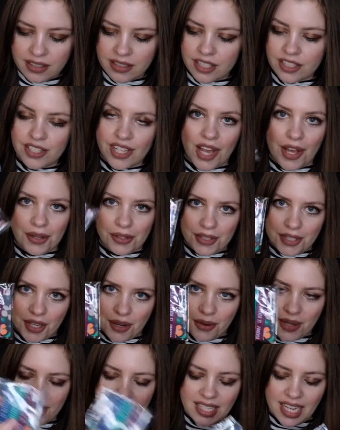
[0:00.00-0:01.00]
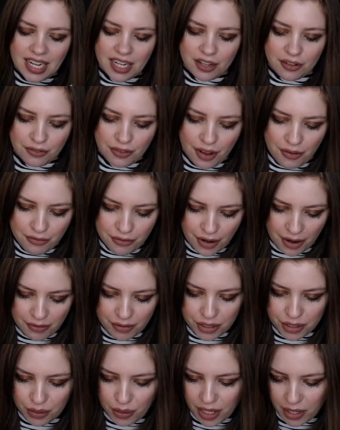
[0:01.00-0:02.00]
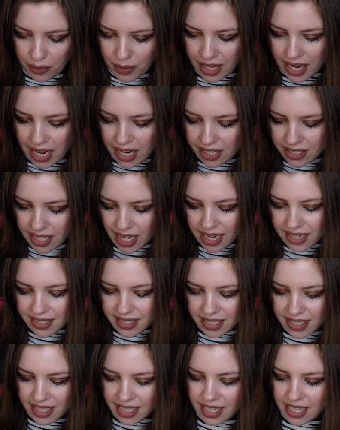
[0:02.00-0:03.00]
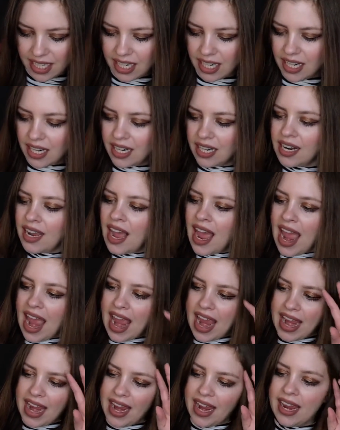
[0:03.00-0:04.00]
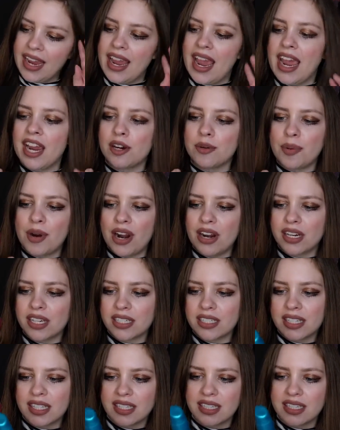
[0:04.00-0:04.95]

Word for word: There's also a set of Forever 21 hair ties in here a hair product.